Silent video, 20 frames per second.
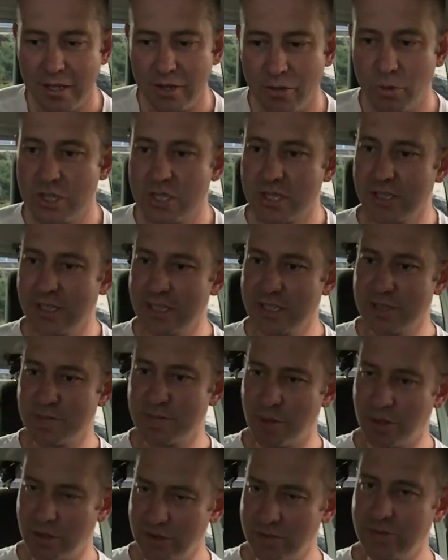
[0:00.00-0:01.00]
which leads
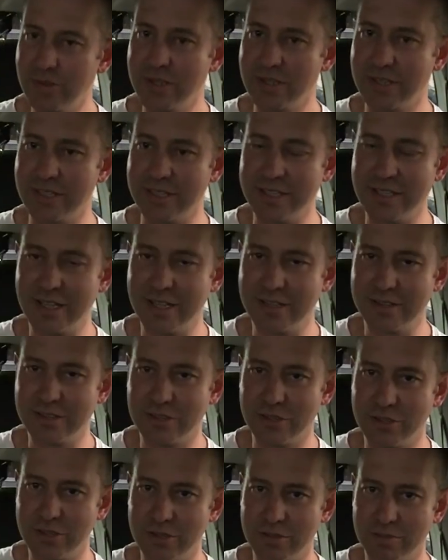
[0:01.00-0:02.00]
perfectly
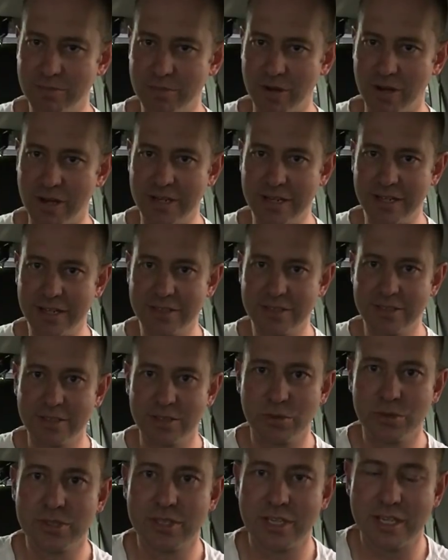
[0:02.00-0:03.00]
into my next
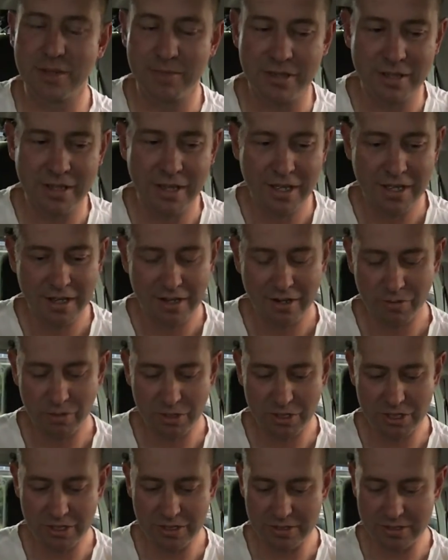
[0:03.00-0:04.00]
little segment,
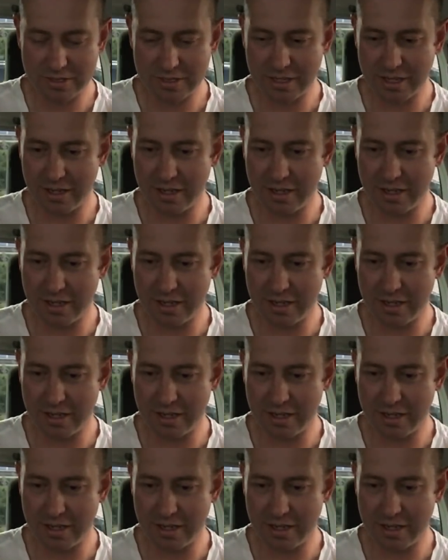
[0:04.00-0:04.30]
which is